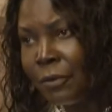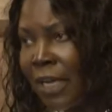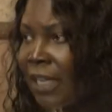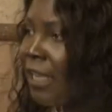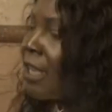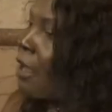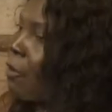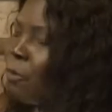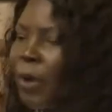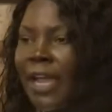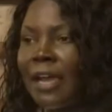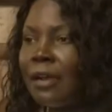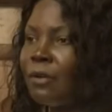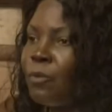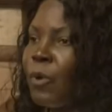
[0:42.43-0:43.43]
Really?
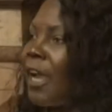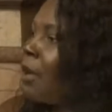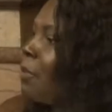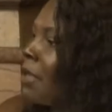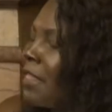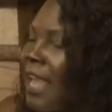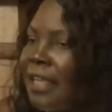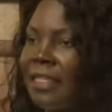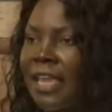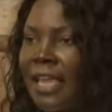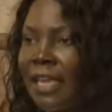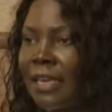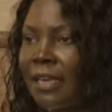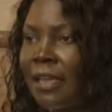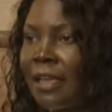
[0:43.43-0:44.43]
Where were they
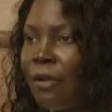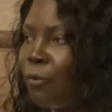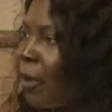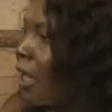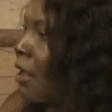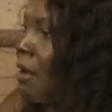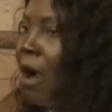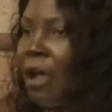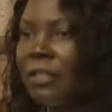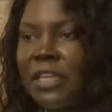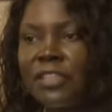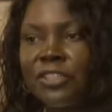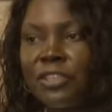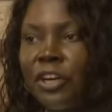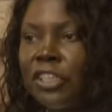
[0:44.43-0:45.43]
then? Where are all
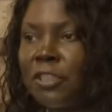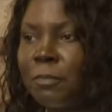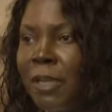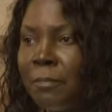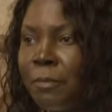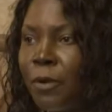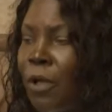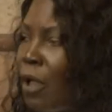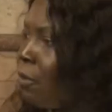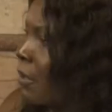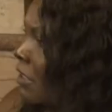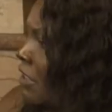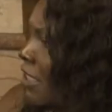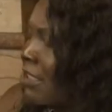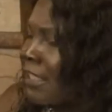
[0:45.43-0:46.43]
these church people
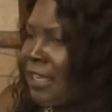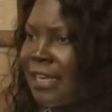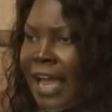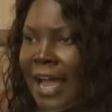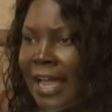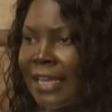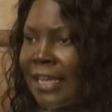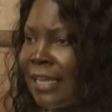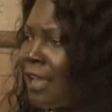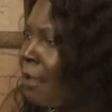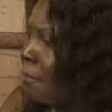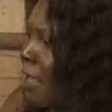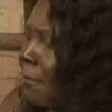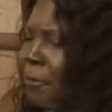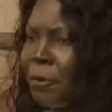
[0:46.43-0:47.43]
when she's denying
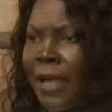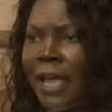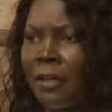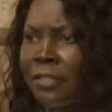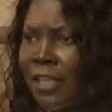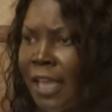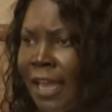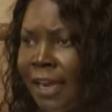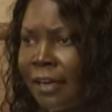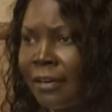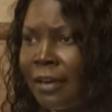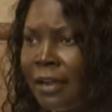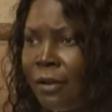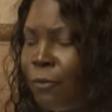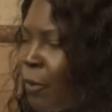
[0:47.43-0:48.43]
people health
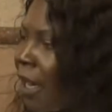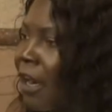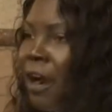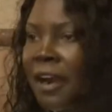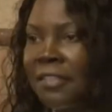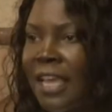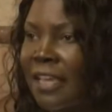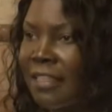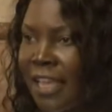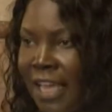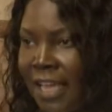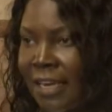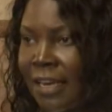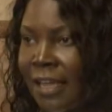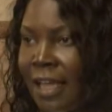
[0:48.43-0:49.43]
care? Where are they
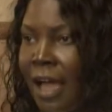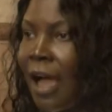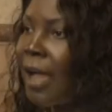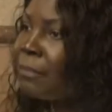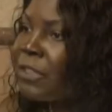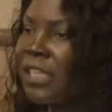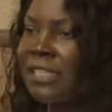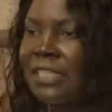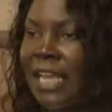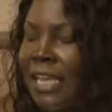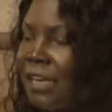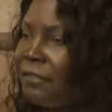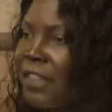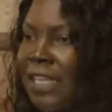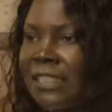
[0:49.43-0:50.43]
then? I'm just
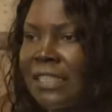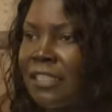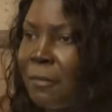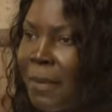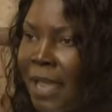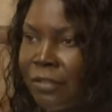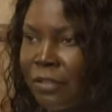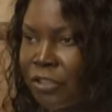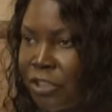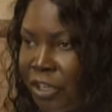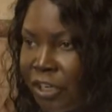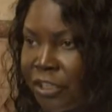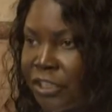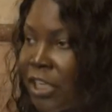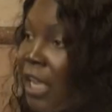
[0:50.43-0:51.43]
saying, if this is about the
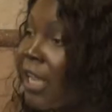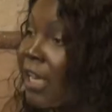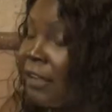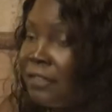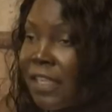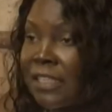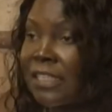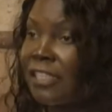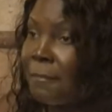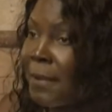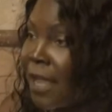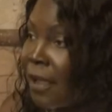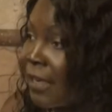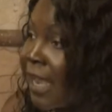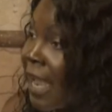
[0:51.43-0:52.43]
church and if this is
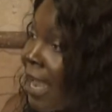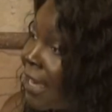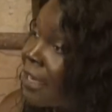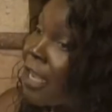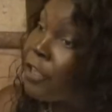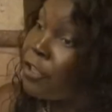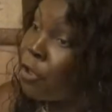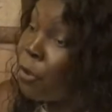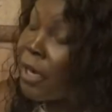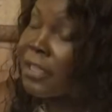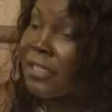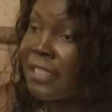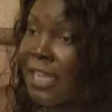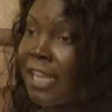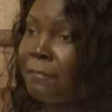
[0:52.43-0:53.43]
about God, you
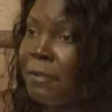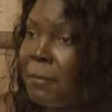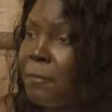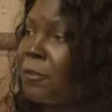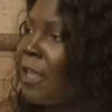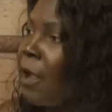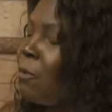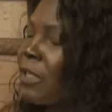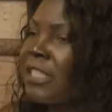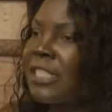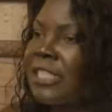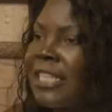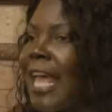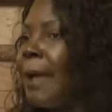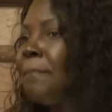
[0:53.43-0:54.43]
are the same people that will
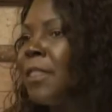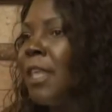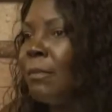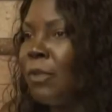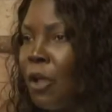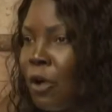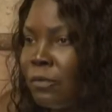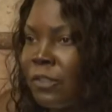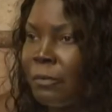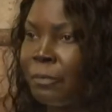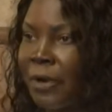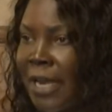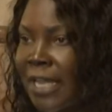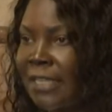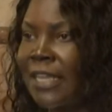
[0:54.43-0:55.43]
slap them loaves
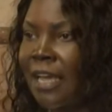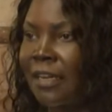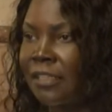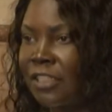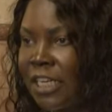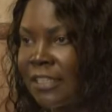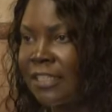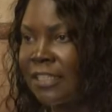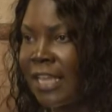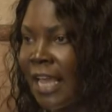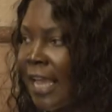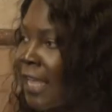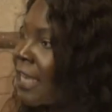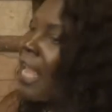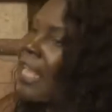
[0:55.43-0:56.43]
of bread out of Jesus'
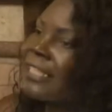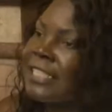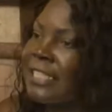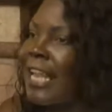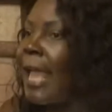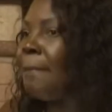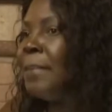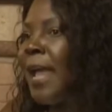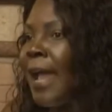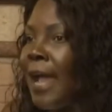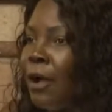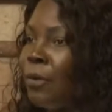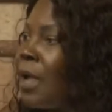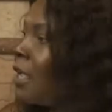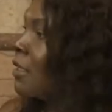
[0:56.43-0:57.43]
hand, slap
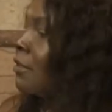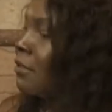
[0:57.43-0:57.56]
out